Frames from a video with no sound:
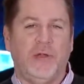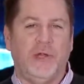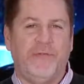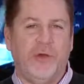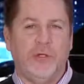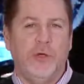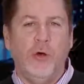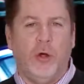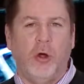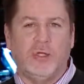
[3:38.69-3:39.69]
If there's no
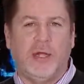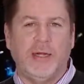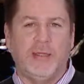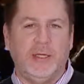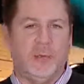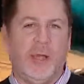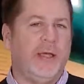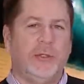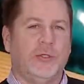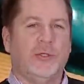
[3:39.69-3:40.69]
cars like this, well, I
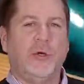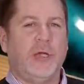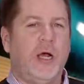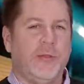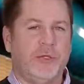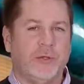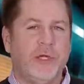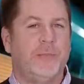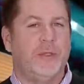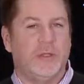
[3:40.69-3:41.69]
can just go down the
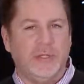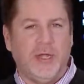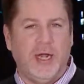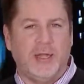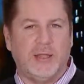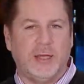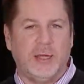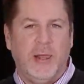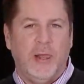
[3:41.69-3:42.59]
street, but this kind of thing